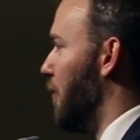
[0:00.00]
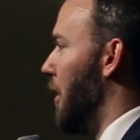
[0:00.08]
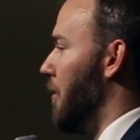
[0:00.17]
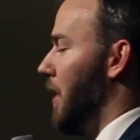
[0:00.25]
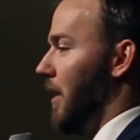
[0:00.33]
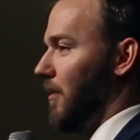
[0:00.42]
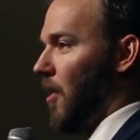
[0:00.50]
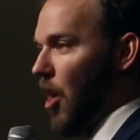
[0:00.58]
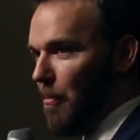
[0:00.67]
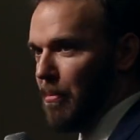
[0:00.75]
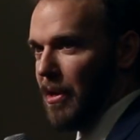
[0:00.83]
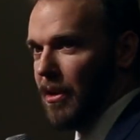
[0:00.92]
a baby has a
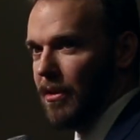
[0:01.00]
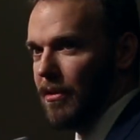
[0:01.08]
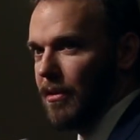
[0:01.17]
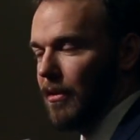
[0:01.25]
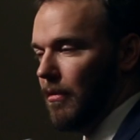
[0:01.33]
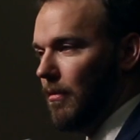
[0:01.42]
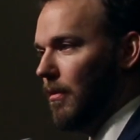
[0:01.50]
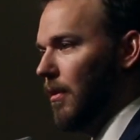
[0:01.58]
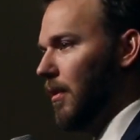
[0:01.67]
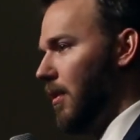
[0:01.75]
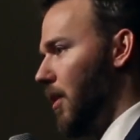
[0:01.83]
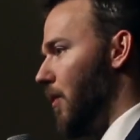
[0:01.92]
heartbeat,
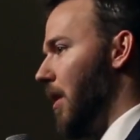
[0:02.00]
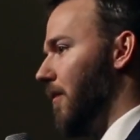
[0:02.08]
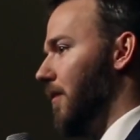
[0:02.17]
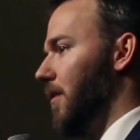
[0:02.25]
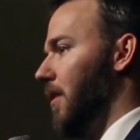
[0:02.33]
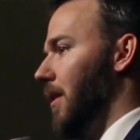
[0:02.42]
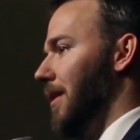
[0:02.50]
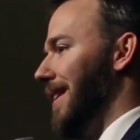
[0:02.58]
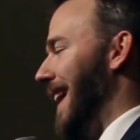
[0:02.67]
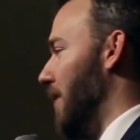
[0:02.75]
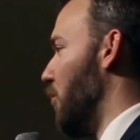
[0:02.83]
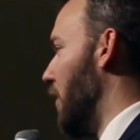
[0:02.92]
around
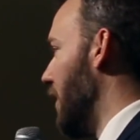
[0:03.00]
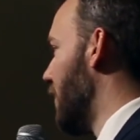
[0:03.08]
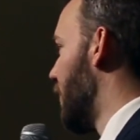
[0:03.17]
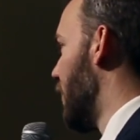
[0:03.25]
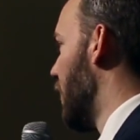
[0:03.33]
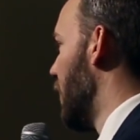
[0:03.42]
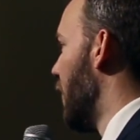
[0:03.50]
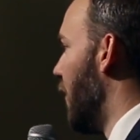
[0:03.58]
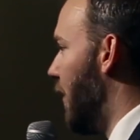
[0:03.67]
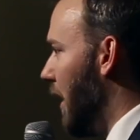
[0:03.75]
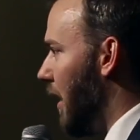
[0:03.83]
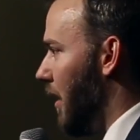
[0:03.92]
eight weeks,
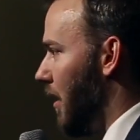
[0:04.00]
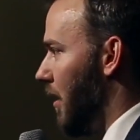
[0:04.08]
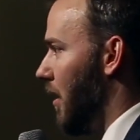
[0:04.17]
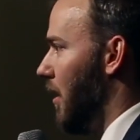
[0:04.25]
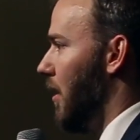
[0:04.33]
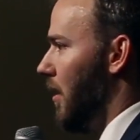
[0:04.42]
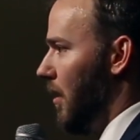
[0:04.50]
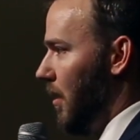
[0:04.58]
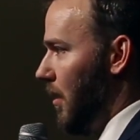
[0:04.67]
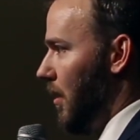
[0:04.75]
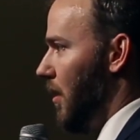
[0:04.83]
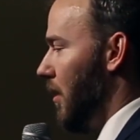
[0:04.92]
then
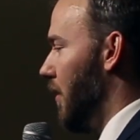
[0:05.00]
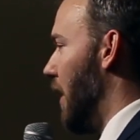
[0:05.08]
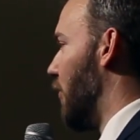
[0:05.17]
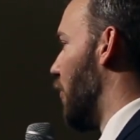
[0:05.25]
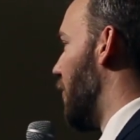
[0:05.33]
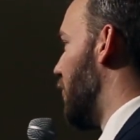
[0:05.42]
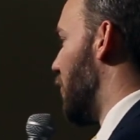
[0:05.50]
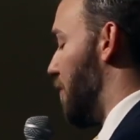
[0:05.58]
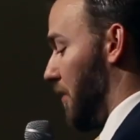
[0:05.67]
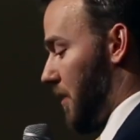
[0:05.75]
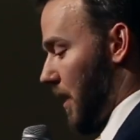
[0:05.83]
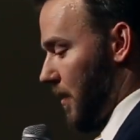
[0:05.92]
that's when we should
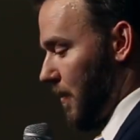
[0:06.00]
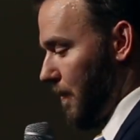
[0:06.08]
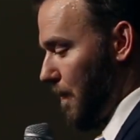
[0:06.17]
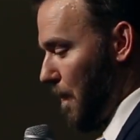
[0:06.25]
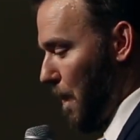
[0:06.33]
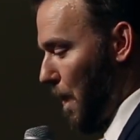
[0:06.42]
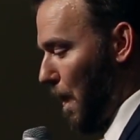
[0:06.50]
protect them.